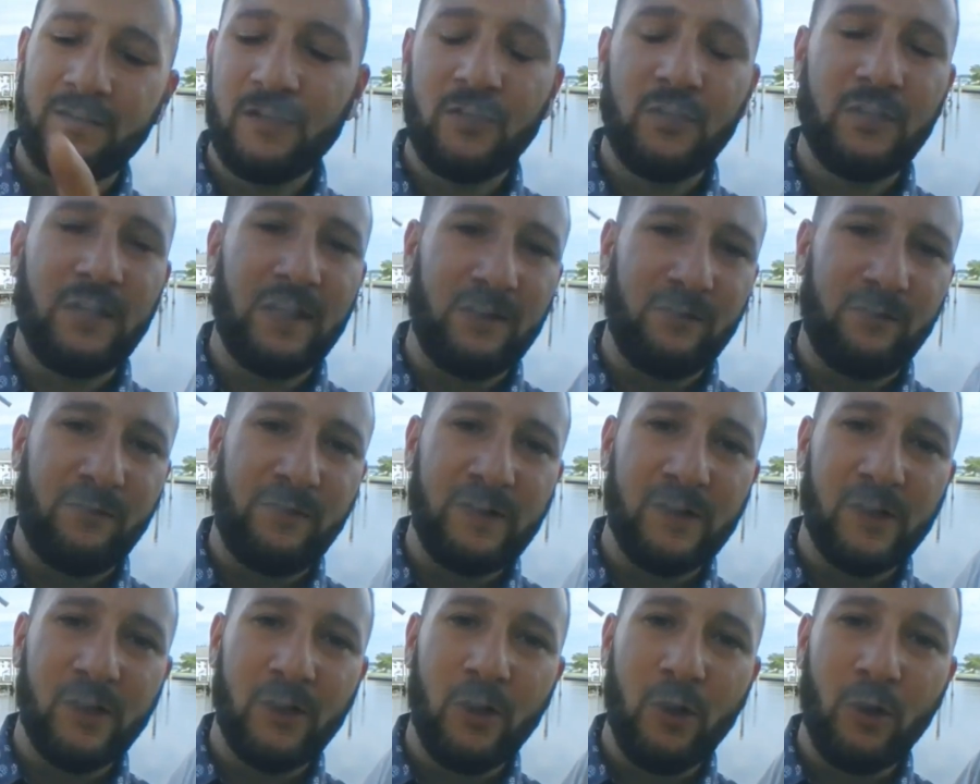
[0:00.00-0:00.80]
You got the
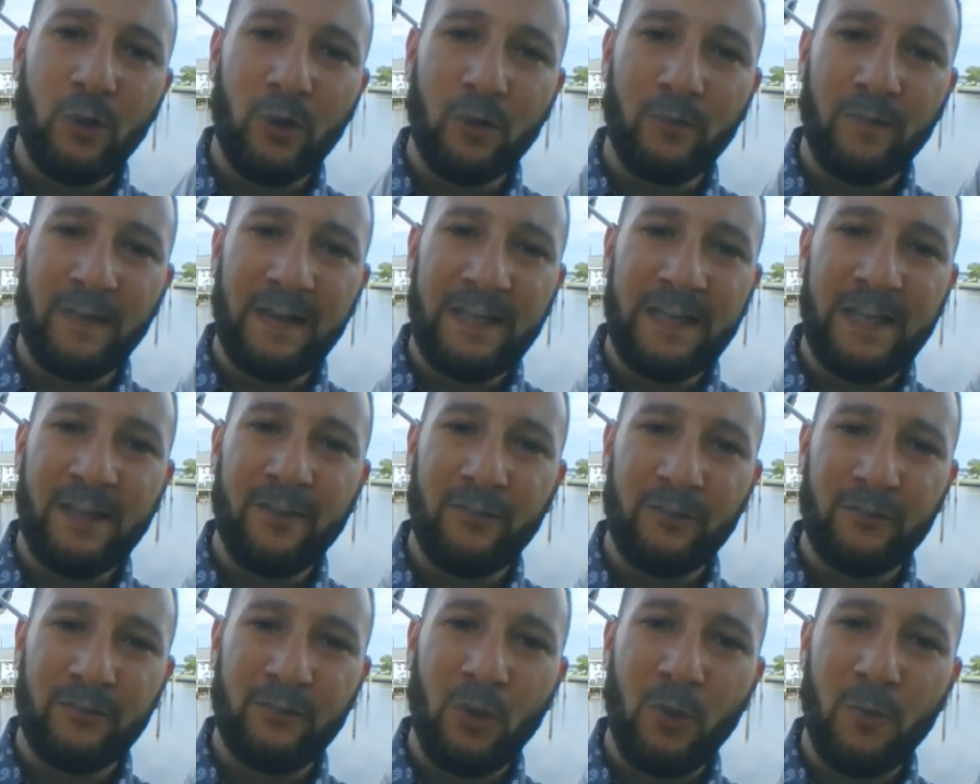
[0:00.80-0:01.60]
Fila logo right here
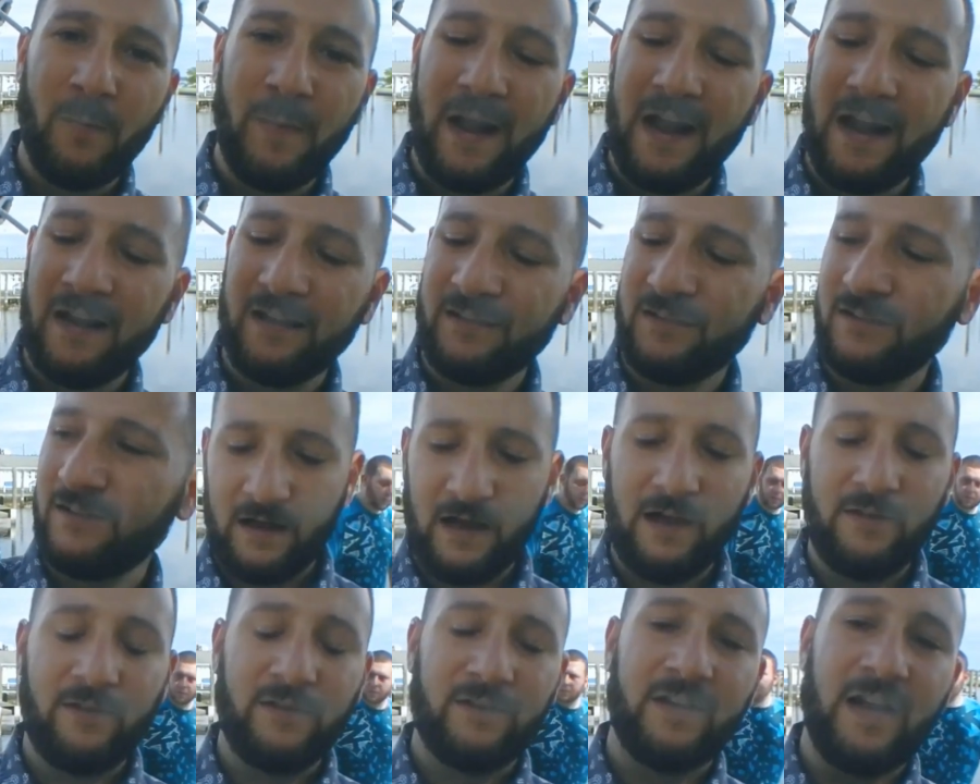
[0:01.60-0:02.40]
on the toe box
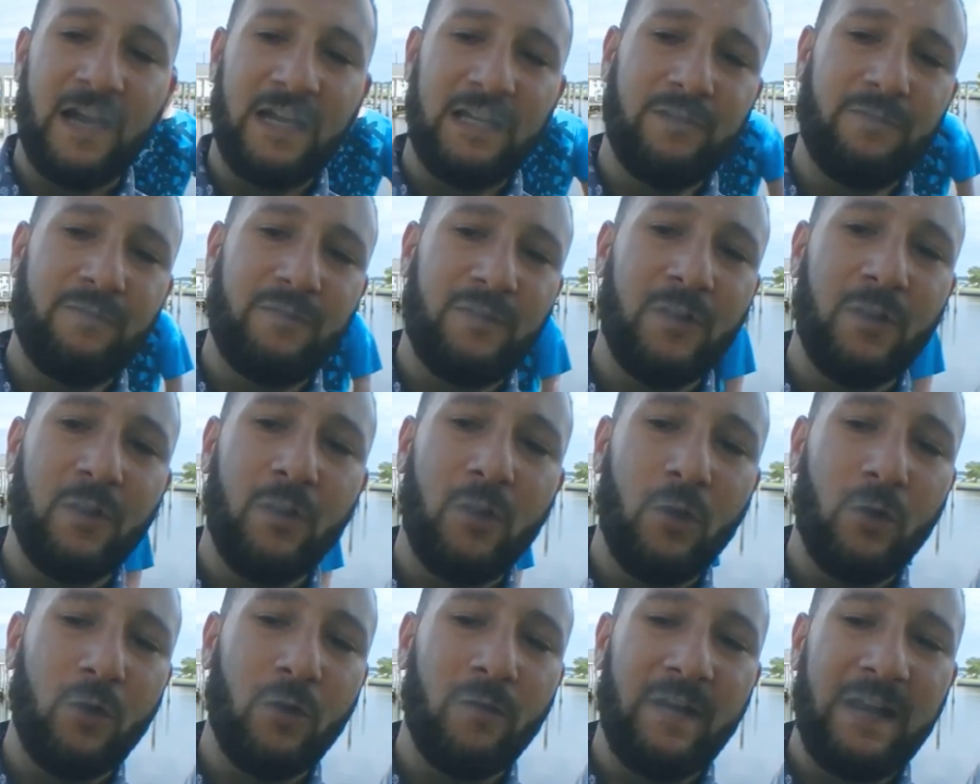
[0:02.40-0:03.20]
and the tiny Fila
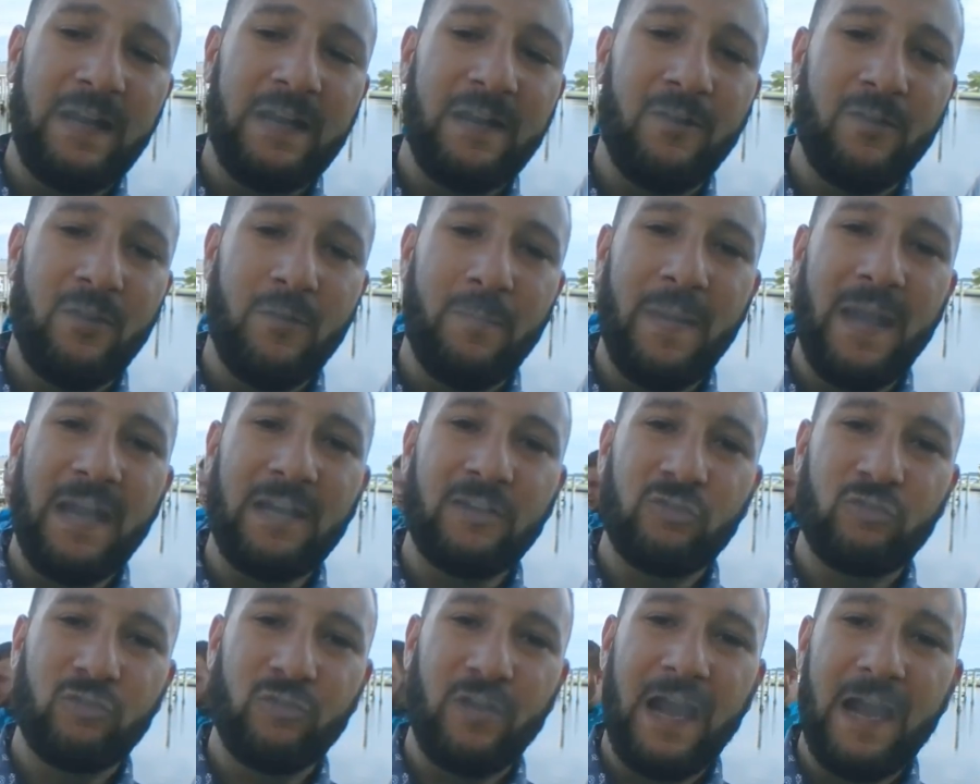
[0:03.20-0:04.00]
logo right here on the
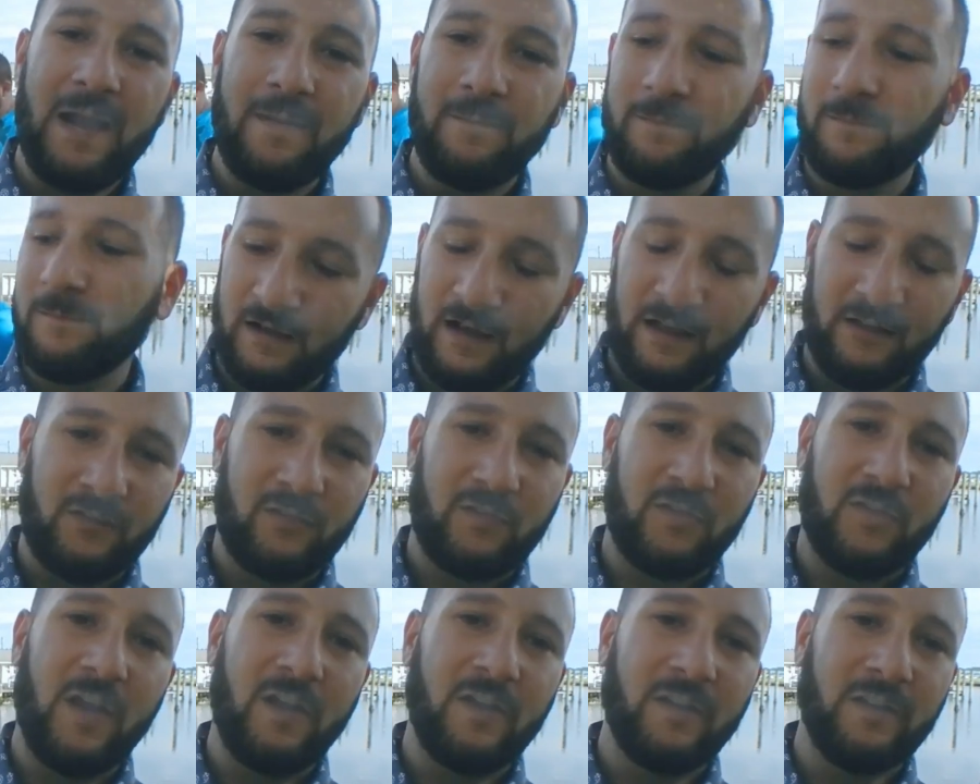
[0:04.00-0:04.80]
back strap. And
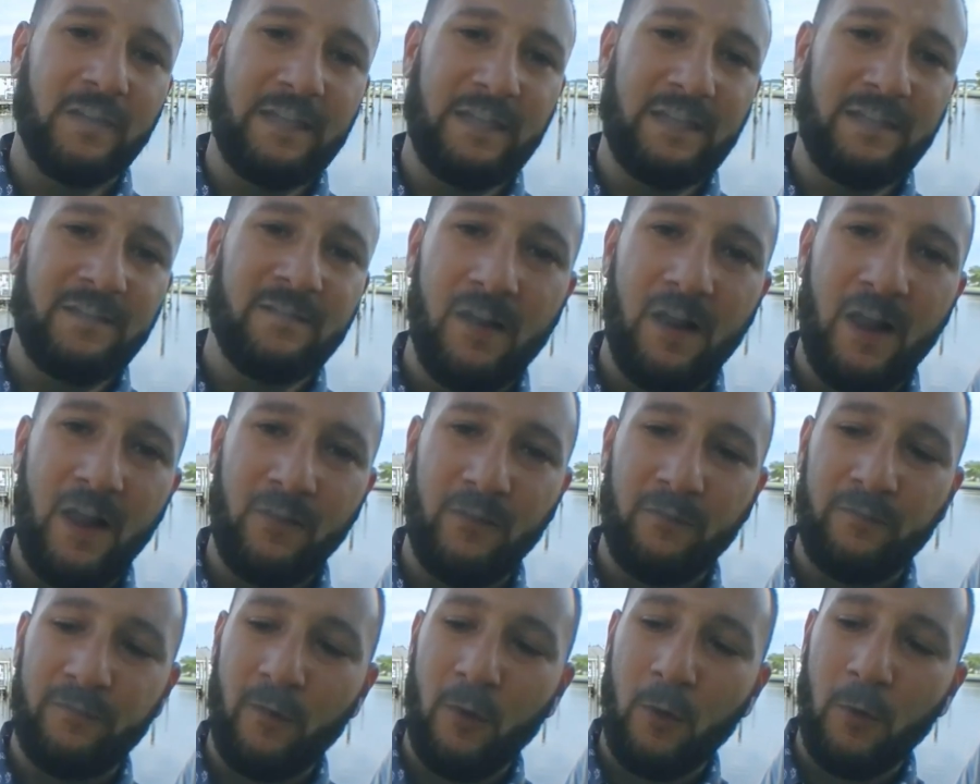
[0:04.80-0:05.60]
subtly, on
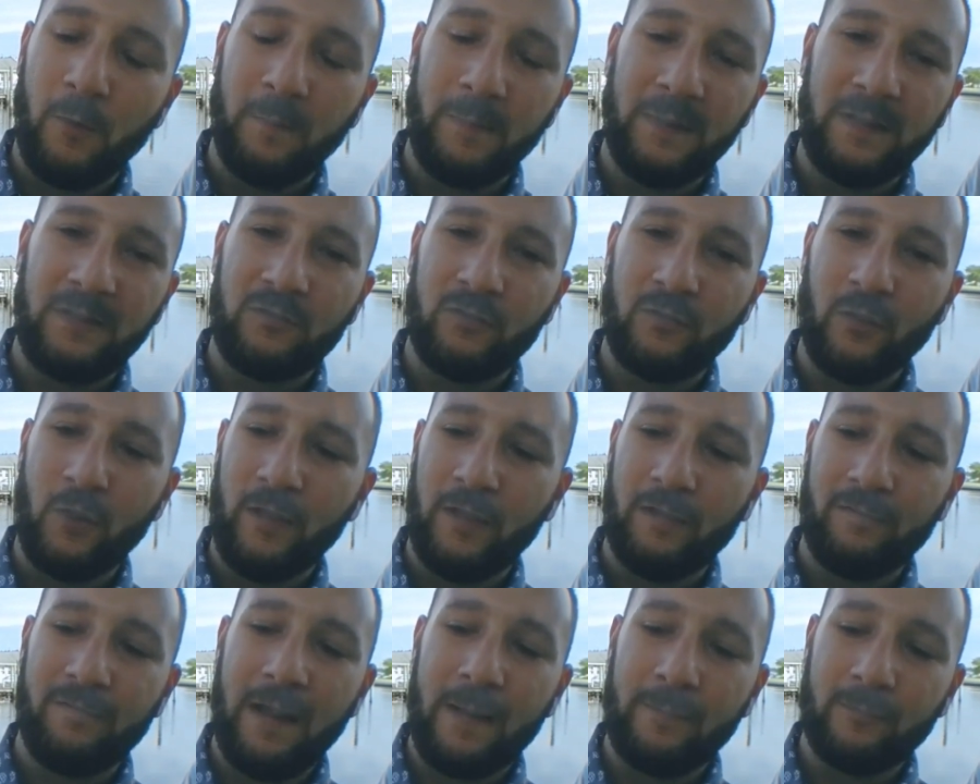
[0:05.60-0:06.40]
the foam midsole
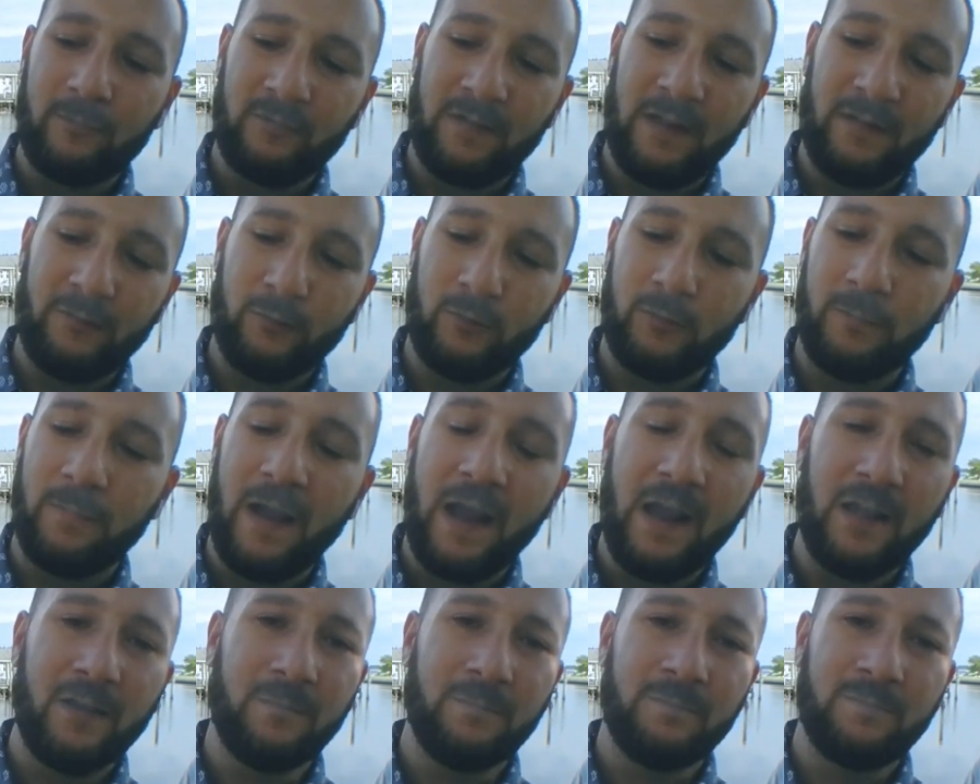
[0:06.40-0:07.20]
that wraps around through the
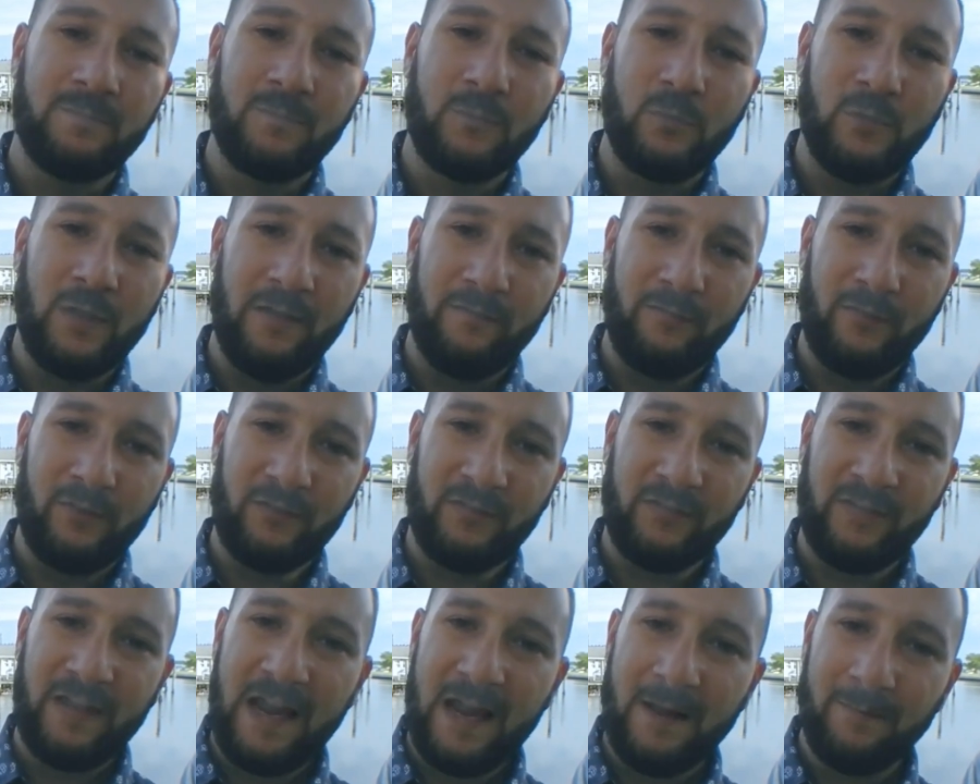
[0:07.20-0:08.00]
bottom, you have the
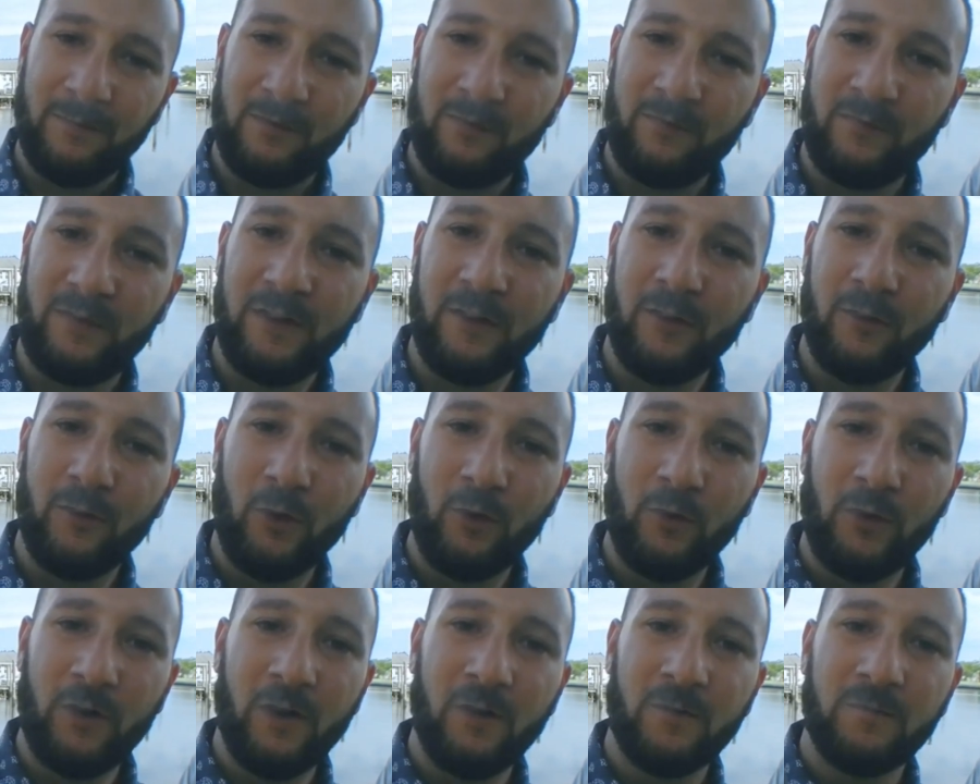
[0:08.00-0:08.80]
stamped Fila
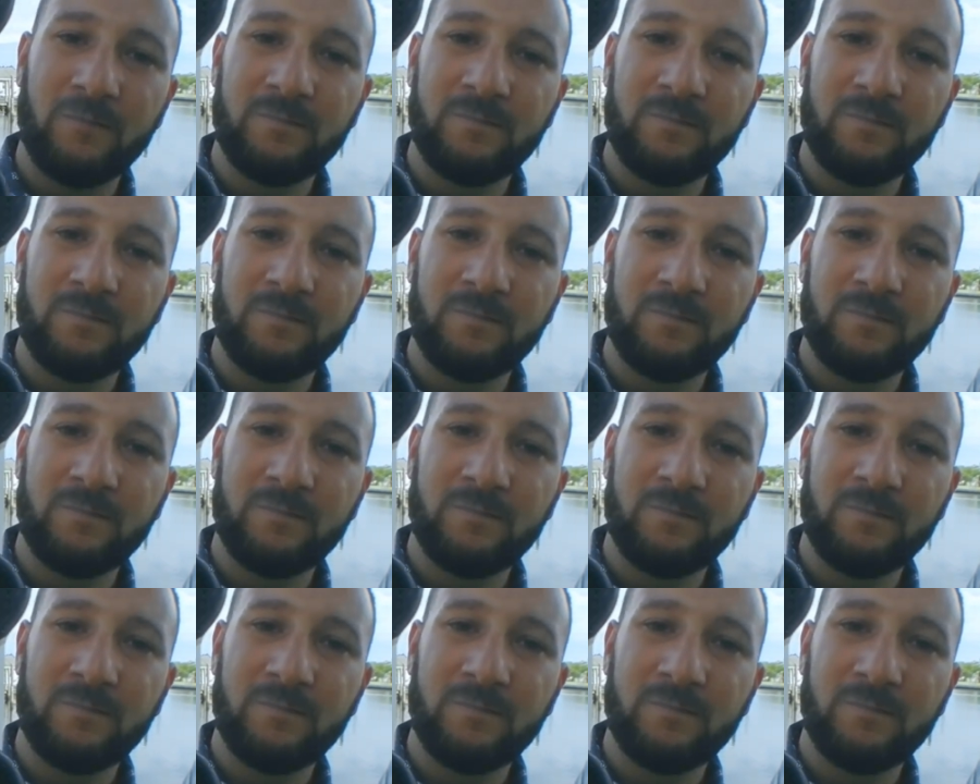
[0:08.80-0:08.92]
logo.